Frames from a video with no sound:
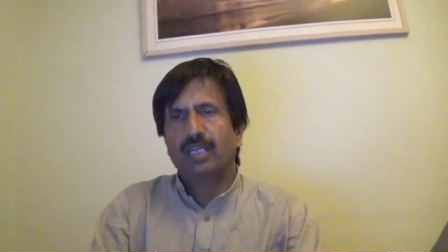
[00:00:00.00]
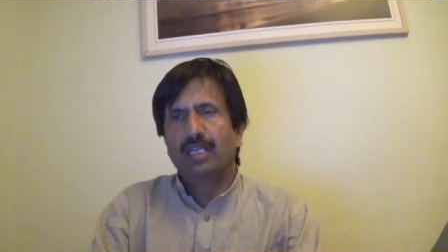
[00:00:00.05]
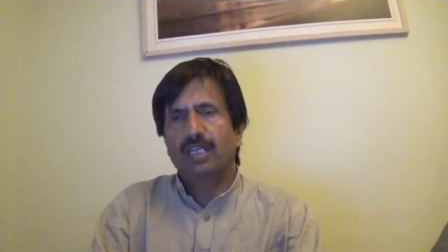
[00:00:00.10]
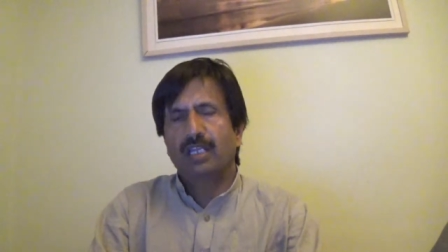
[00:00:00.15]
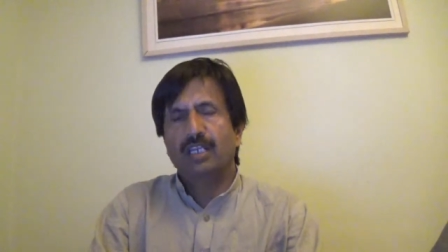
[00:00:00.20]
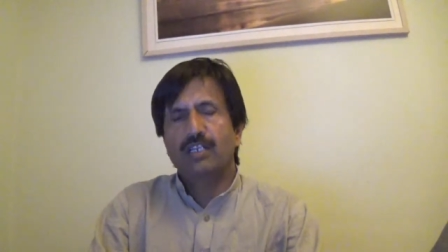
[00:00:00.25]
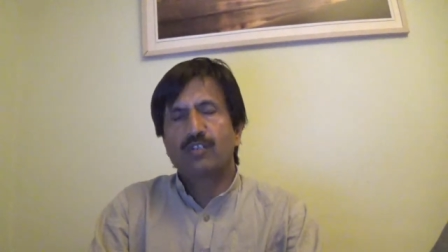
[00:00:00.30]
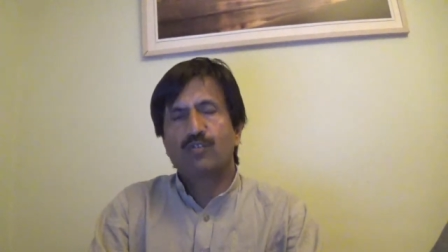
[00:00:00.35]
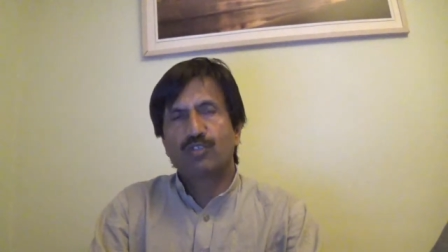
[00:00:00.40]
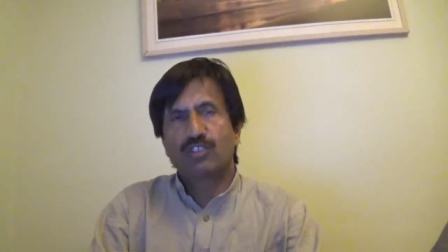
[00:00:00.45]

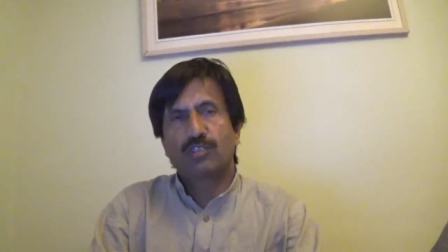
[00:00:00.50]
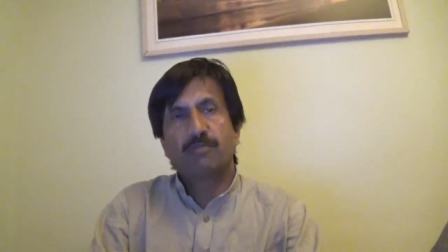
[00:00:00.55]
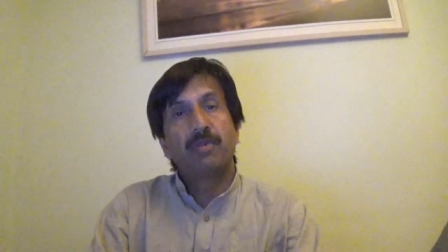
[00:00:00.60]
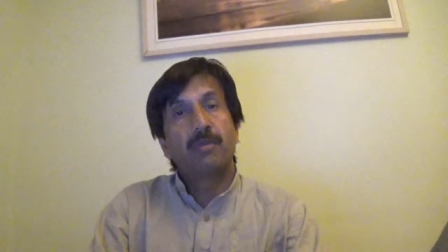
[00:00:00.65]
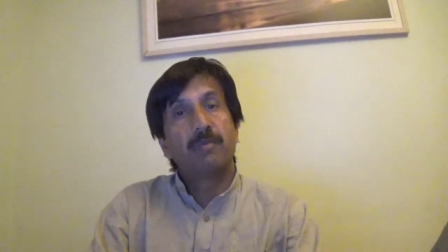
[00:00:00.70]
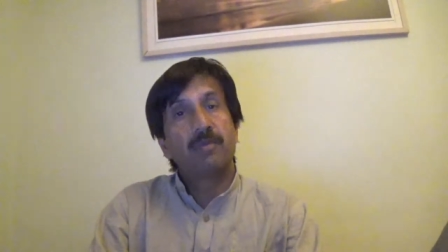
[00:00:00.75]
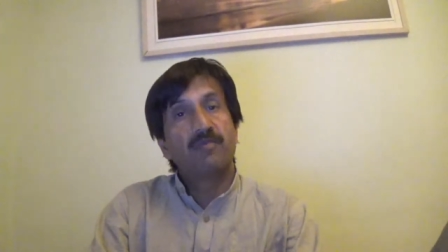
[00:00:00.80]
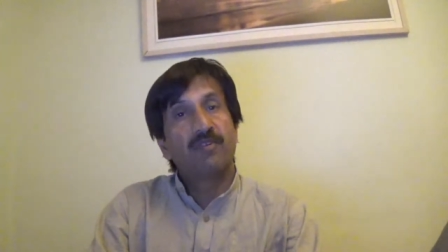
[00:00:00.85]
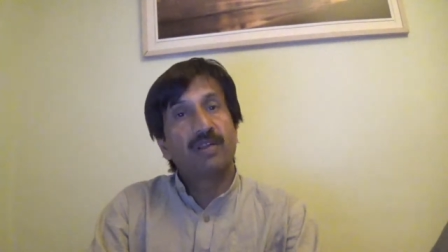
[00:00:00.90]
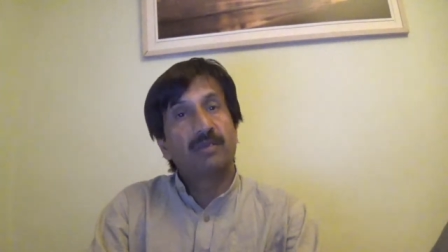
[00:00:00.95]
uh, use the
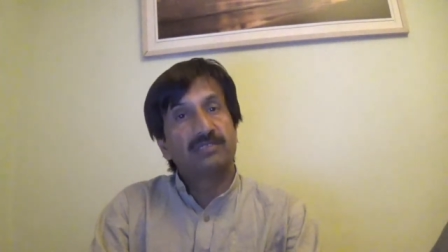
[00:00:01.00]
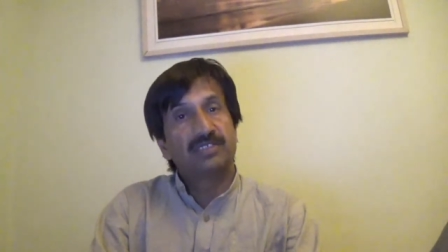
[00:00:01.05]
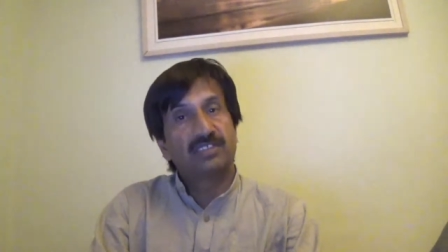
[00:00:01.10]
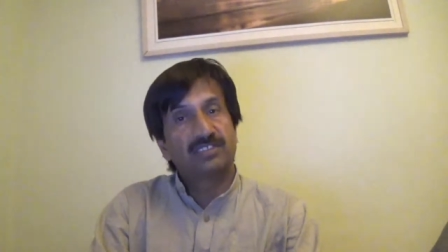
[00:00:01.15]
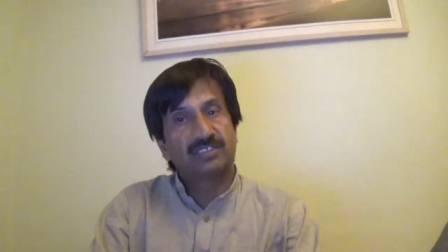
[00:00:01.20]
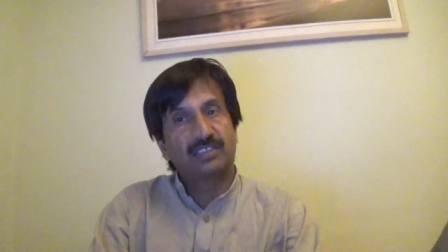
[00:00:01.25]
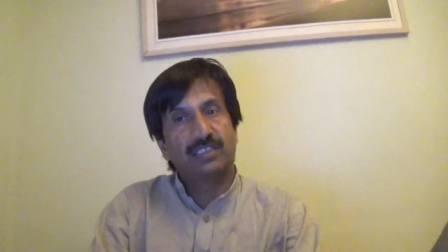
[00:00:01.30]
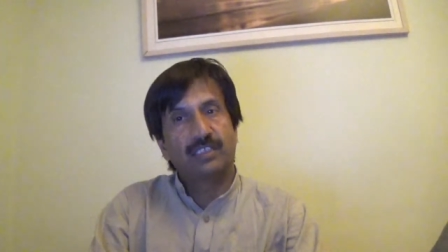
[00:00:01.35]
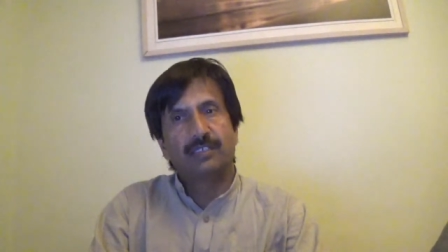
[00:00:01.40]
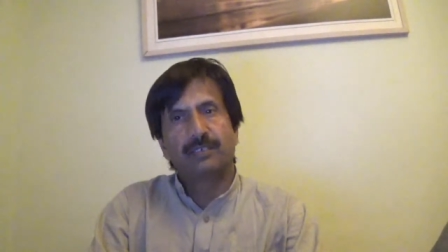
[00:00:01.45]
baby wipes
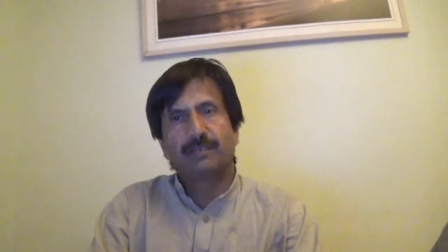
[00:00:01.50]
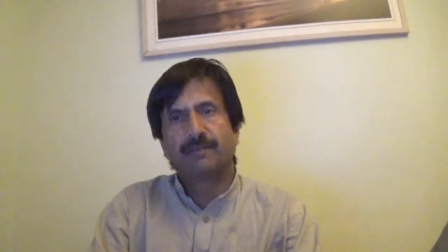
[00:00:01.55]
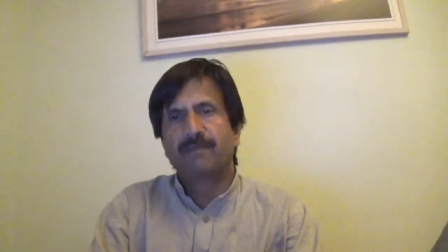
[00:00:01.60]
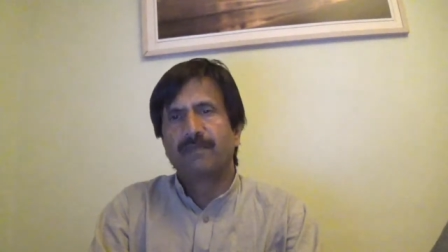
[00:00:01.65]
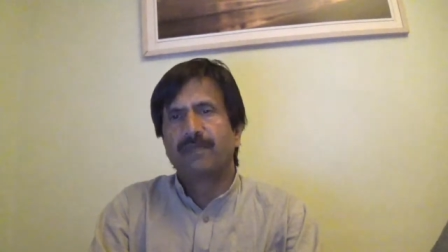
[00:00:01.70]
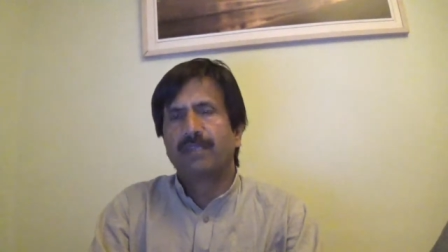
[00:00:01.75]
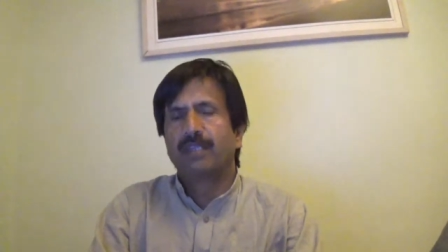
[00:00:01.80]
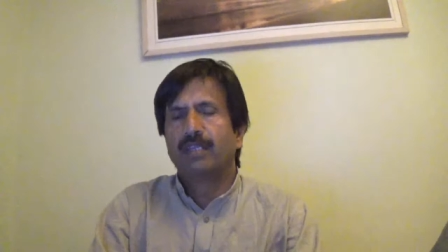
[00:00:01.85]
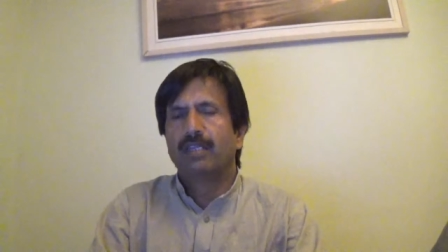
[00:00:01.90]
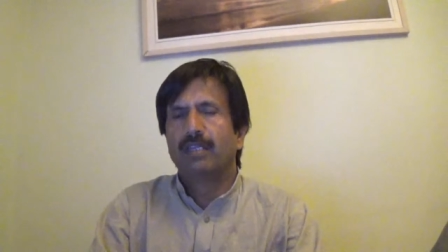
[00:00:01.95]
instead
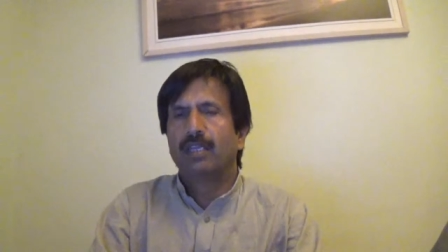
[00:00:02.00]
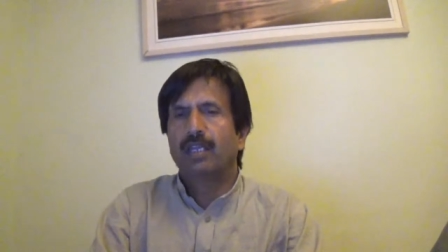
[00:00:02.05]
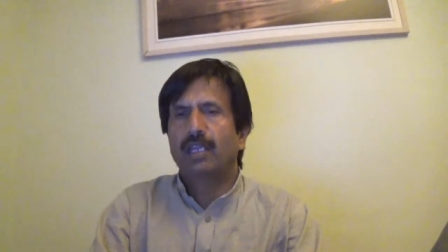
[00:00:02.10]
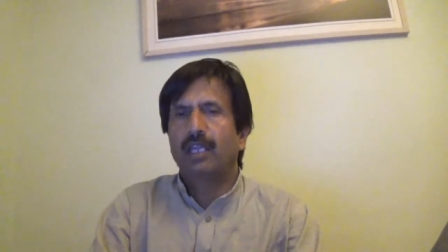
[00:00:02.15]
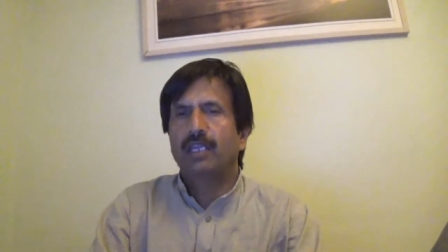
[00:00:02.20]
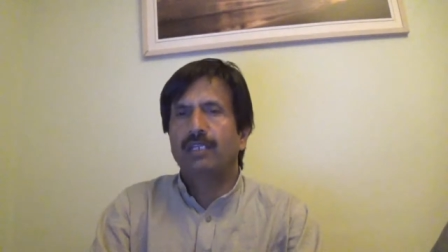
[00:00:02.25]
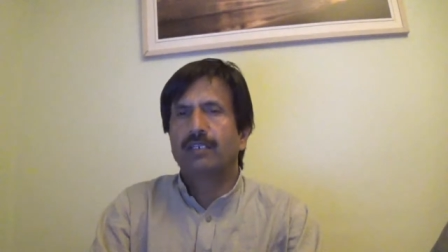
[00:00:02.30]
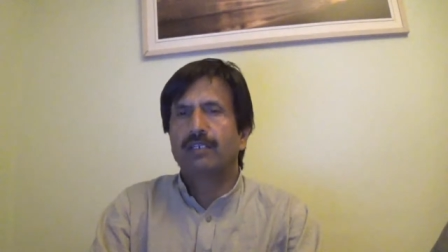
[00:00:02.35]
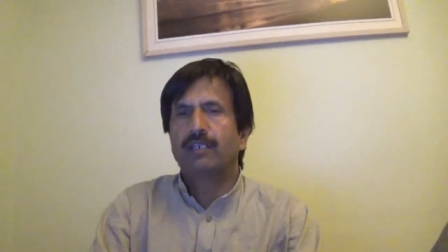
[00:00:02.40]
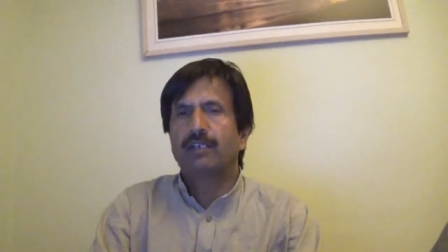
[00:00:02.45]

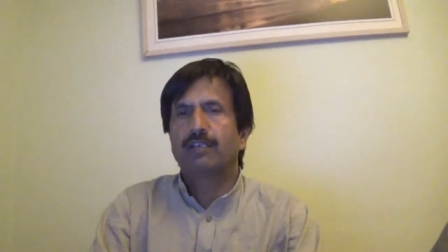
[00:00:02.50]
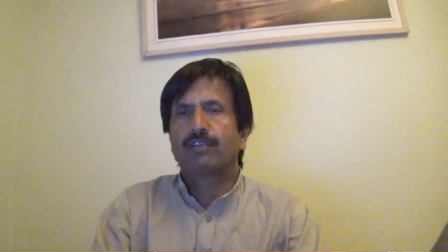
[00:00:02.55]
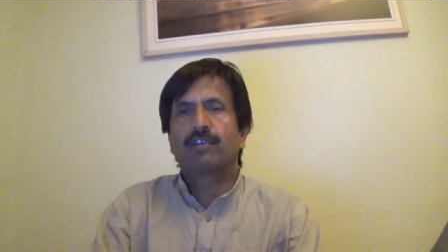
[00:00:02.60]
and uh,